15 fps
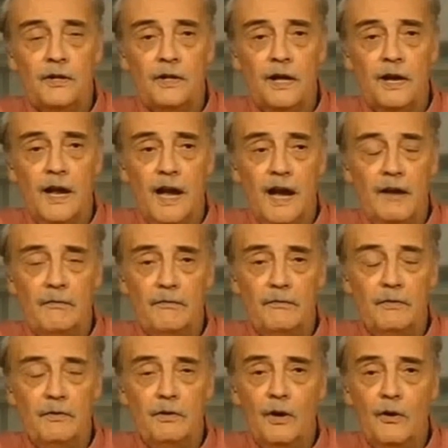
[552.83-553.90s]
that
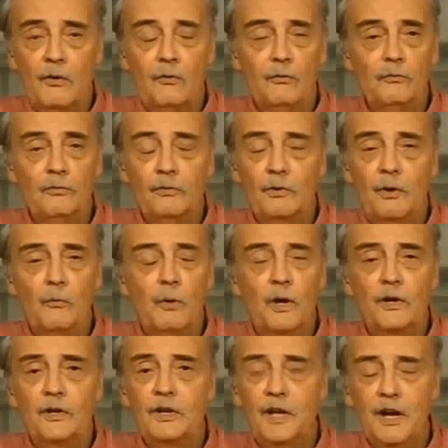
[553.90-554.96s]
have no
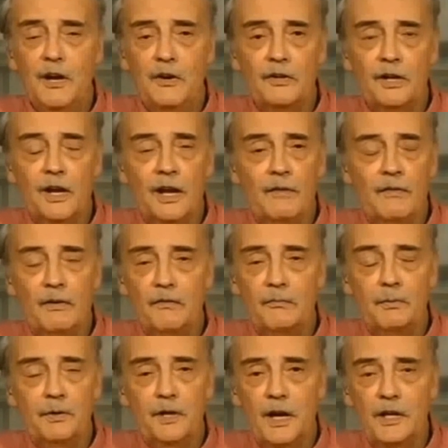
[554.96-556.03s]
nowhere near the level of
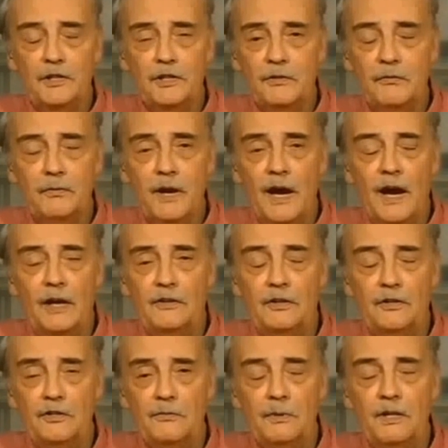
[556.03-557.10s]
protection of reactors.